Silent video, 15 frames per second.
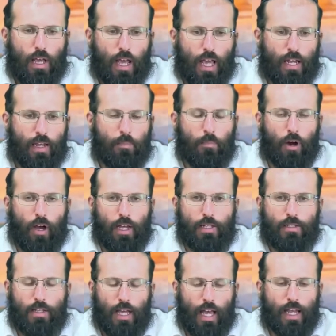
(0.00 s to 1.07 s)
End in
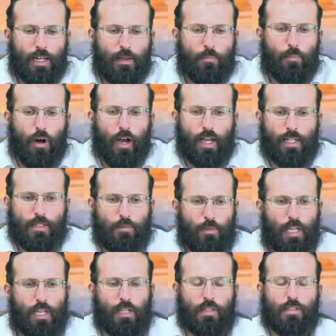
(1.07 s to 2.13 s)
mind. End in mind
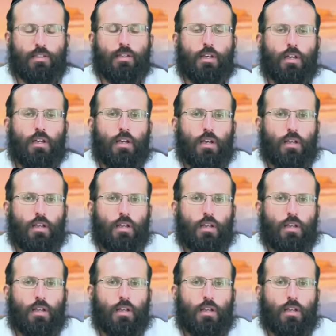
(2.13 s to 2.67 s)
means